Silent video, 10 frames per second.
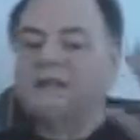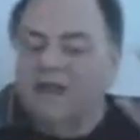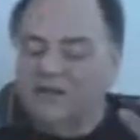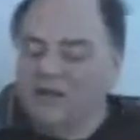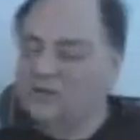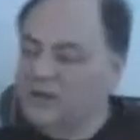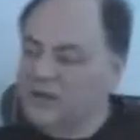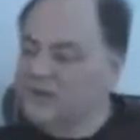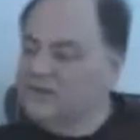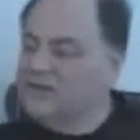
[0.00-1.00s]

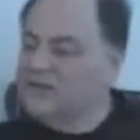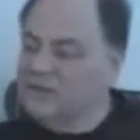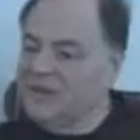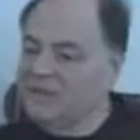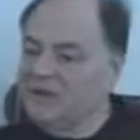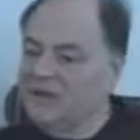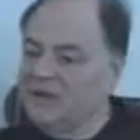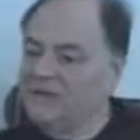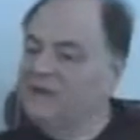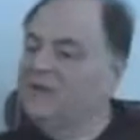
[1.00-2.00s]
interpret this to the people,
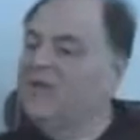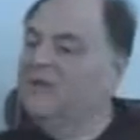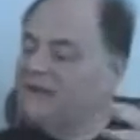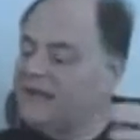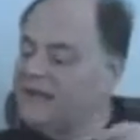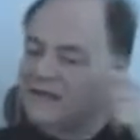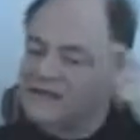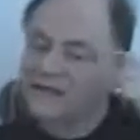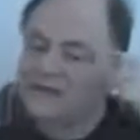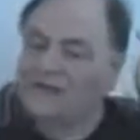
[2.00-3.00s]
and they would get a
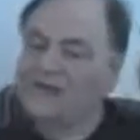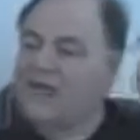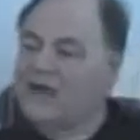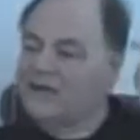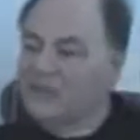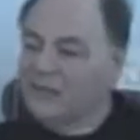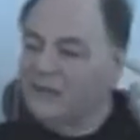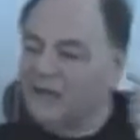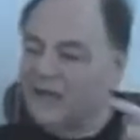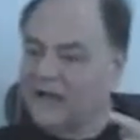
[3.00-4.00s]
little smattering in
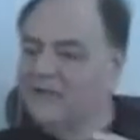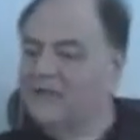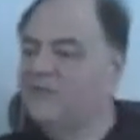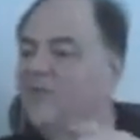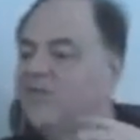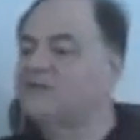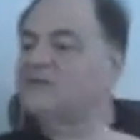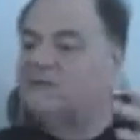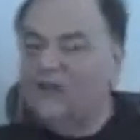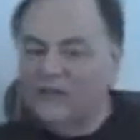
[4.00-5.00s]
their minds of what